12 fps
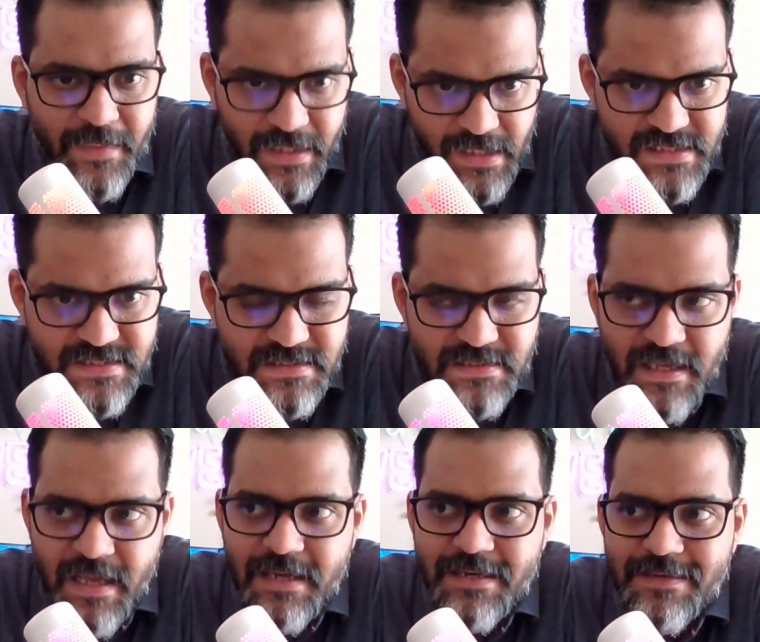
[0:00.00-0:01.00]
chemicals
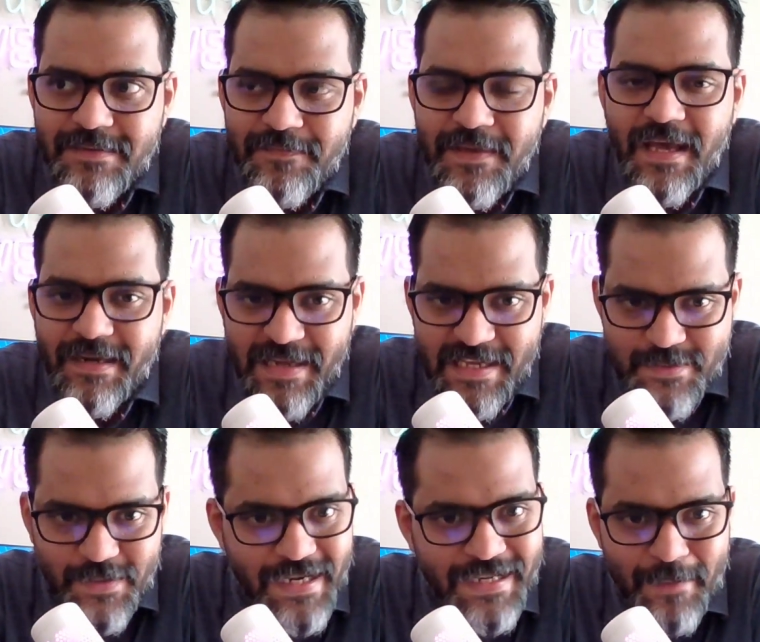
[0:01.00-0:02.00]
and we are
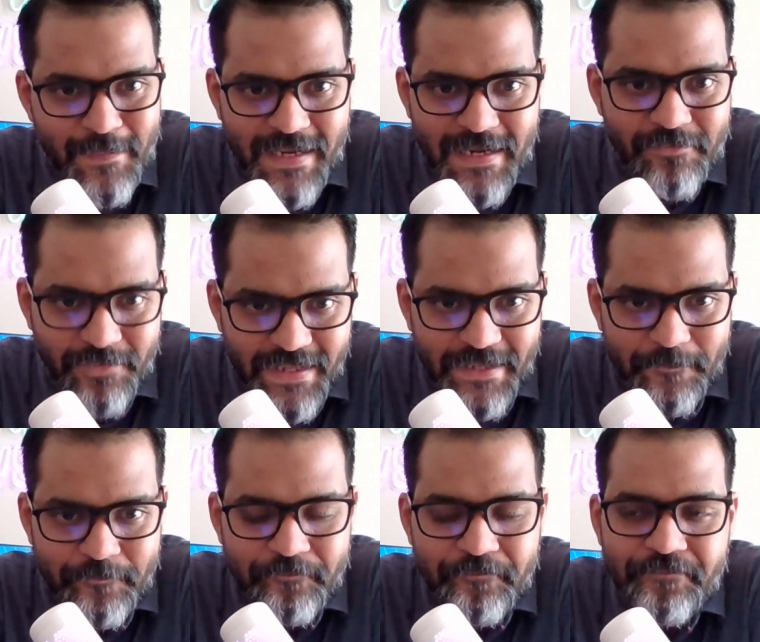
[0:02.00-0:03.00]
natural and chemical
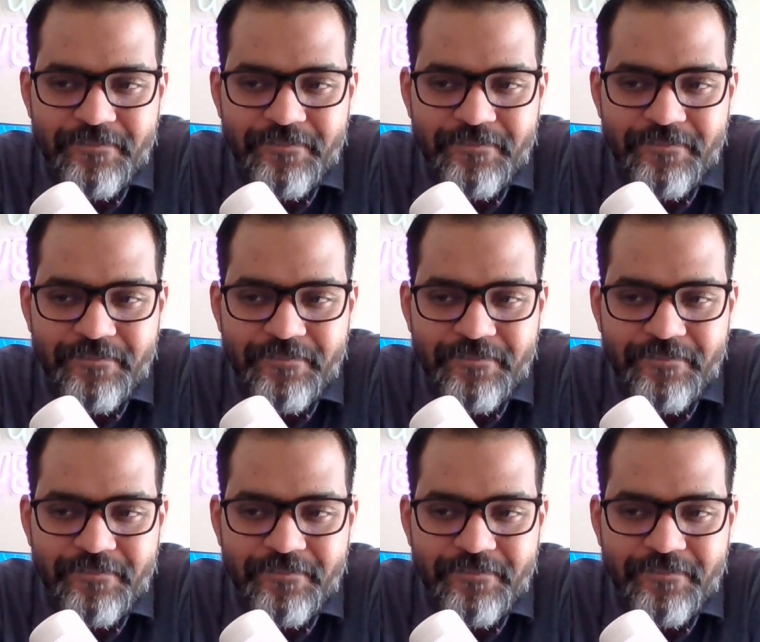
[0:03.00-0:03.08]
free.